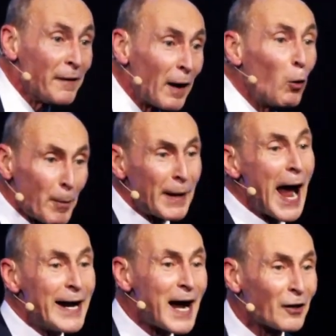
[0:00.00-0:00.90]
they want to be
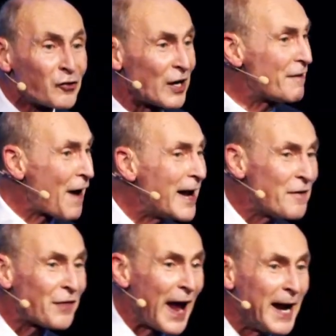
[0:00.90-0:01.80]
headhunted, if
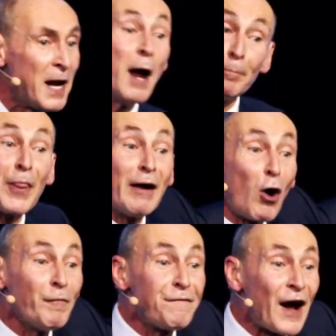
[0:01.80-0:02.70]
anything, but they're
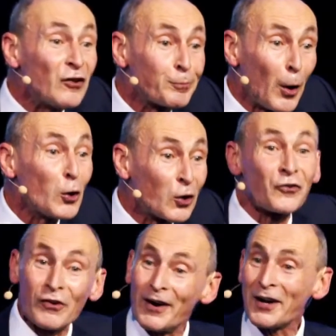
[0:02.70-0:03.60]
on Facebook because
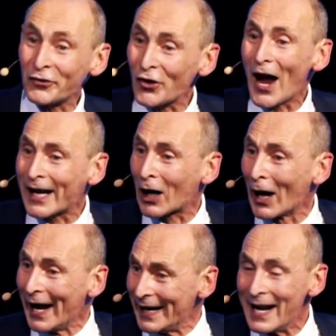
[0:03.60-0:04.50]
they're in a
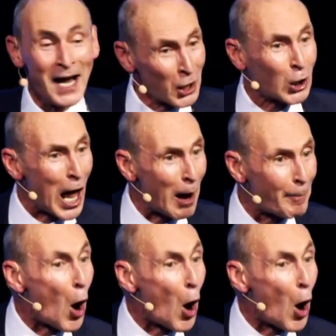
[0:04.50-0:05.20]
cycling club